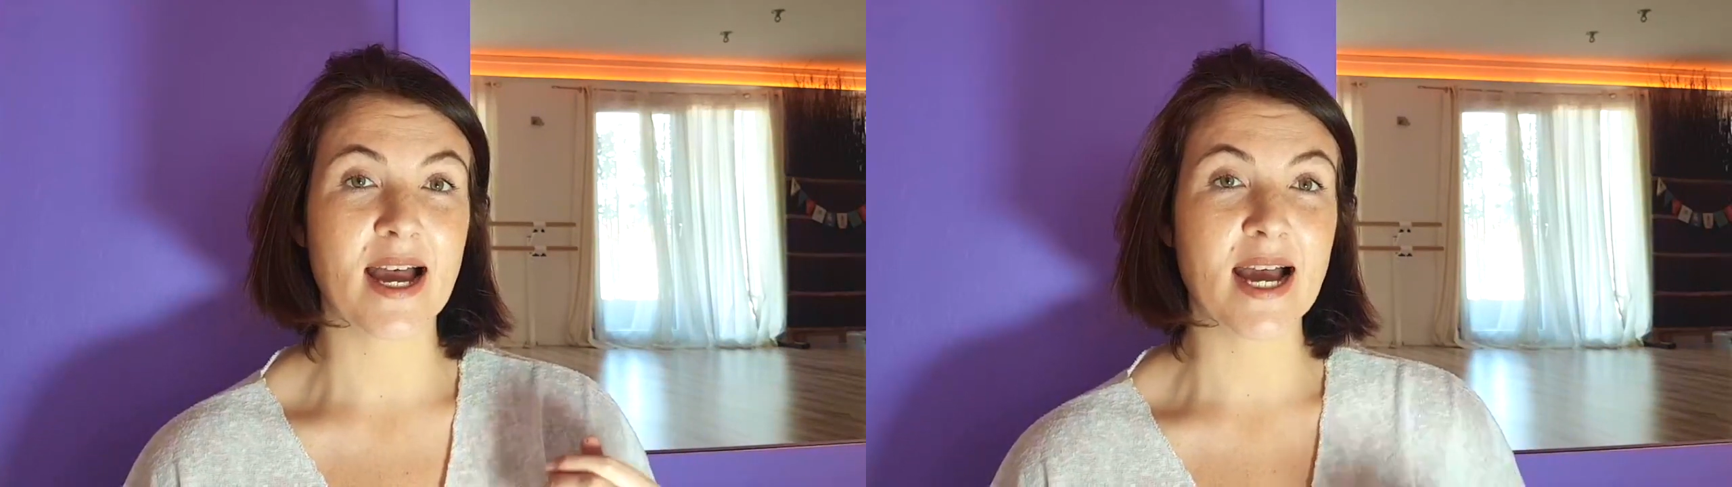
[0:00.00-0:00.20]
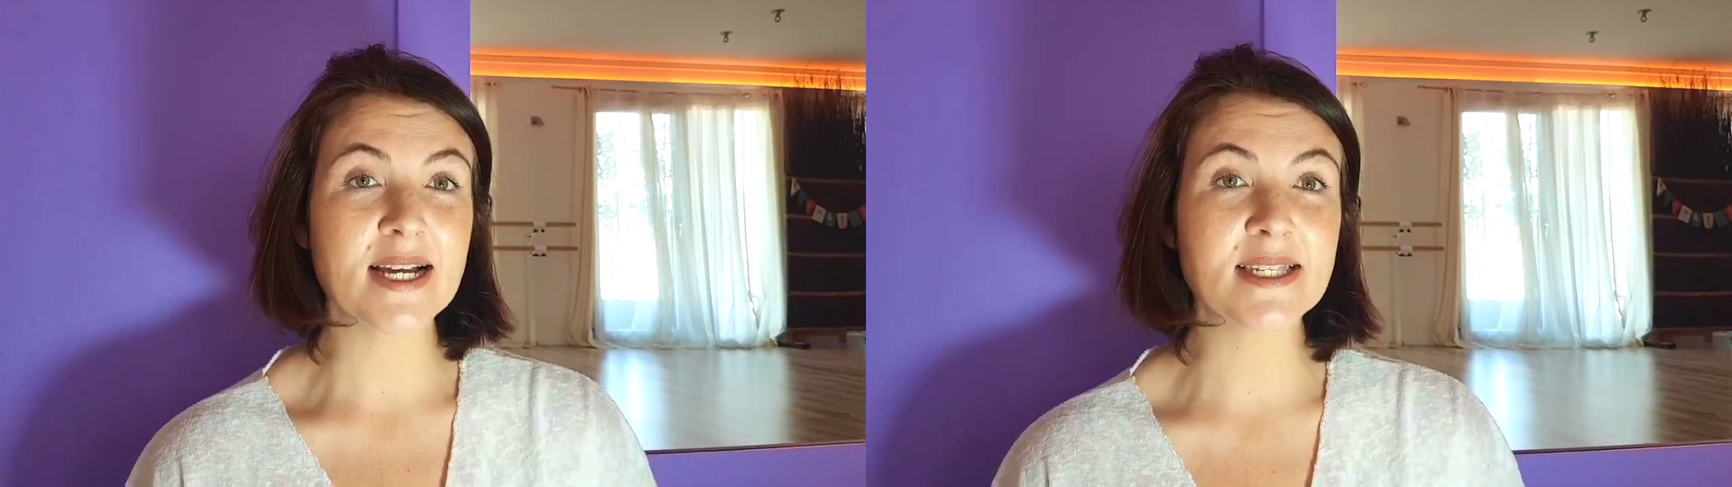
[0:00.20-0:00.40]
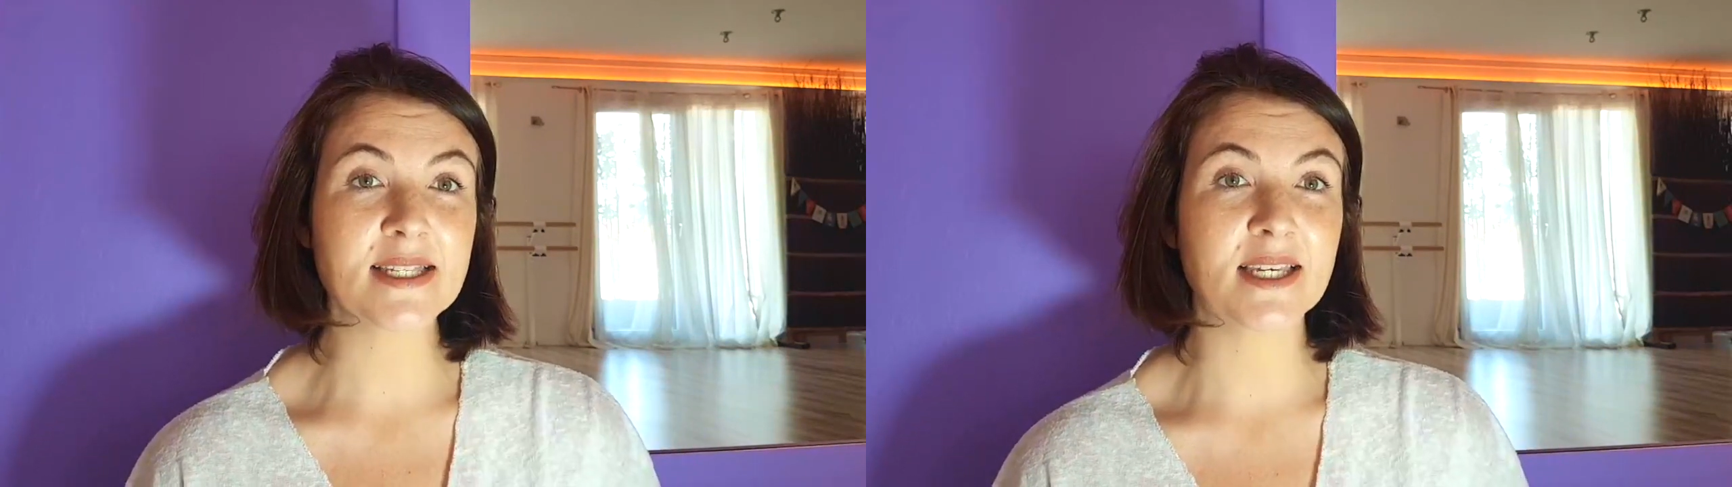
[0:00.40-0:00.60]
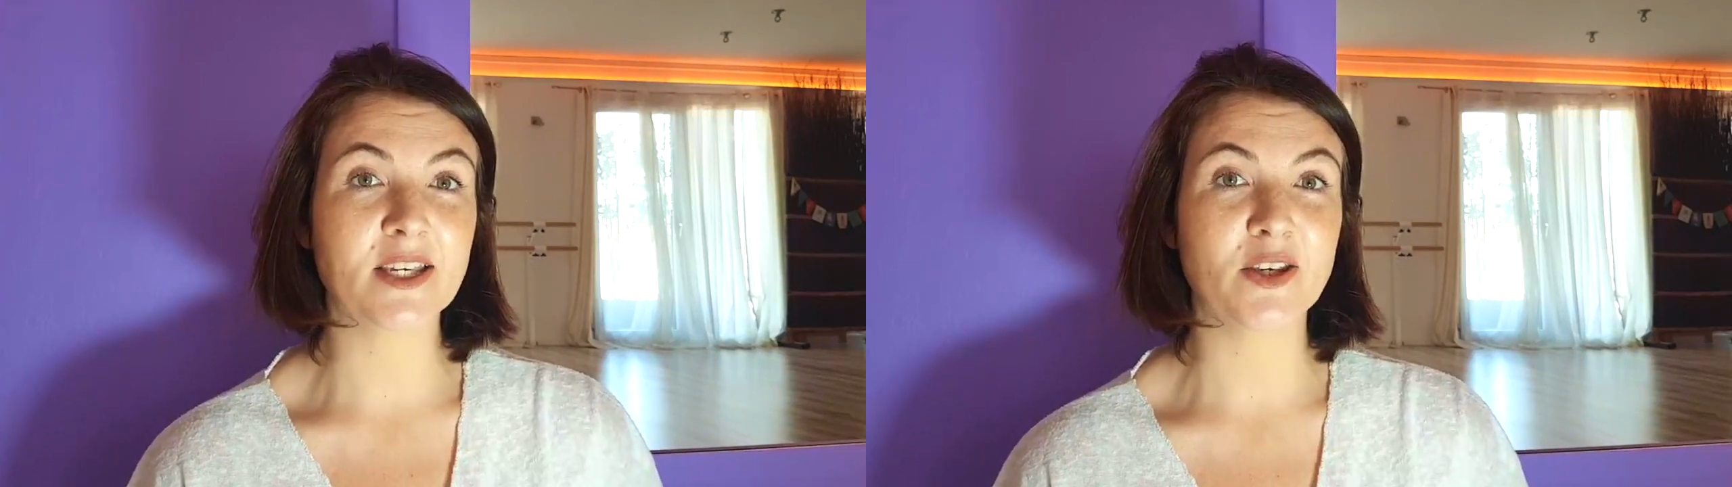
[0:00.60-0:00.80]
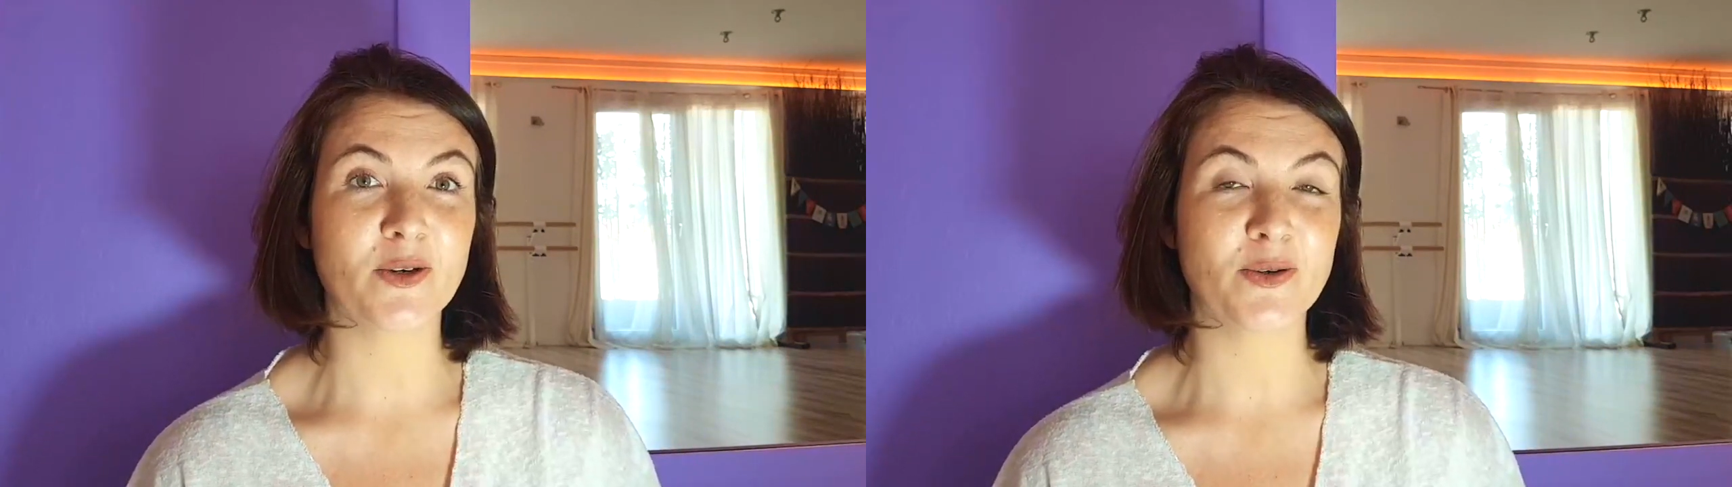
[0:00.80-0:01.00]

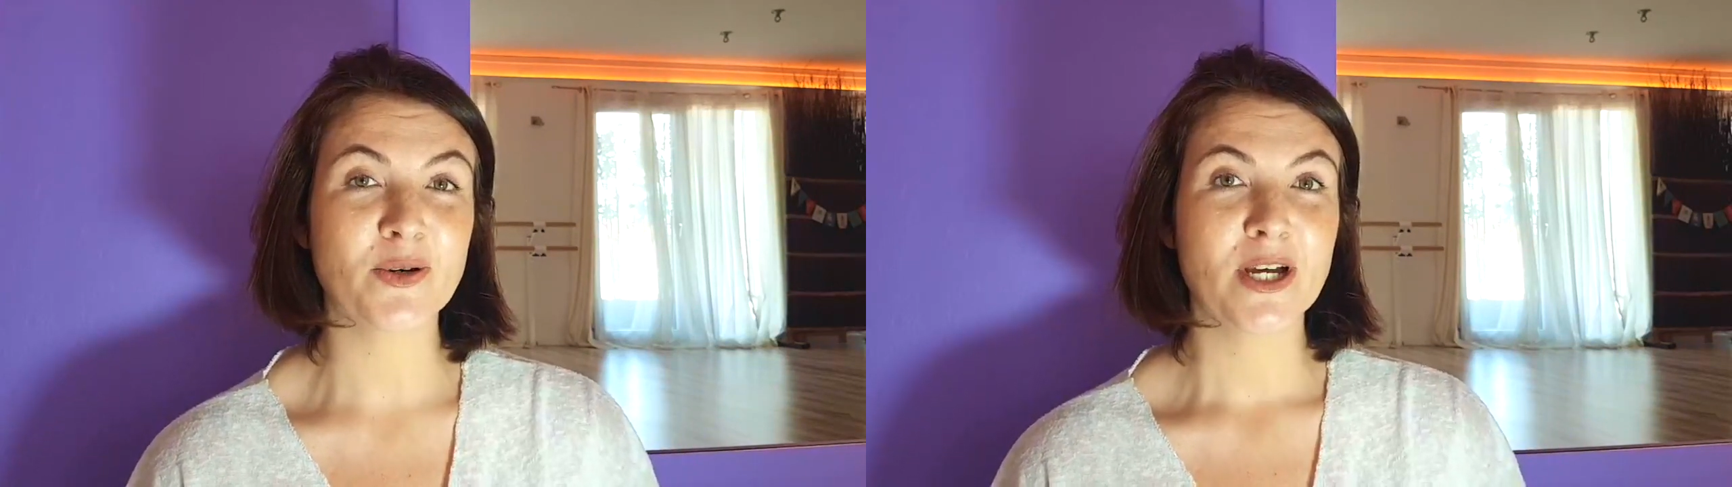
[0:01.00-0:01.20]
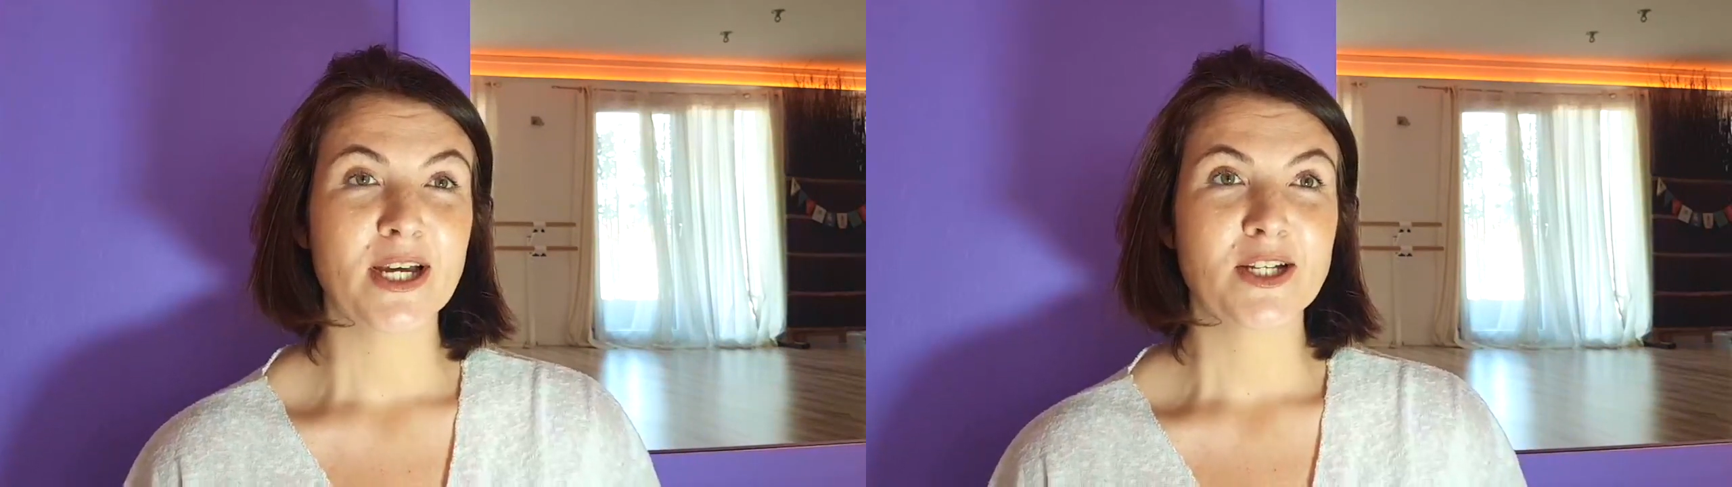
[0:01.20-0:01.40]
asking you